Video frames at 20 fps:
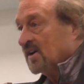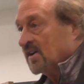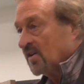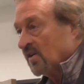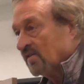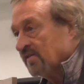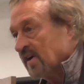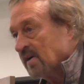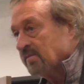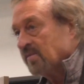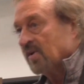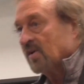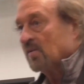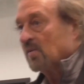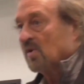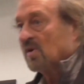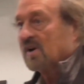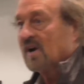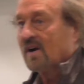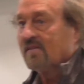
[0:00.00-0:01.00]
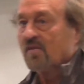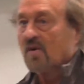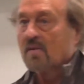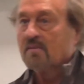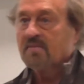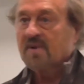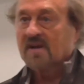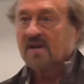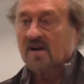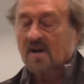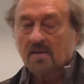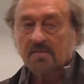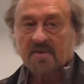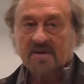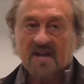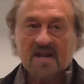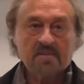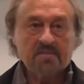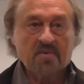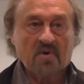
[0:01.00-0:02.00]
November, we'll cover and pick it up
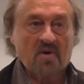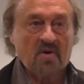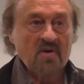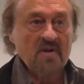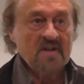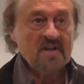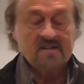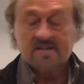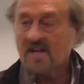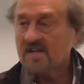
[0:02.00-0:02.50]
in April.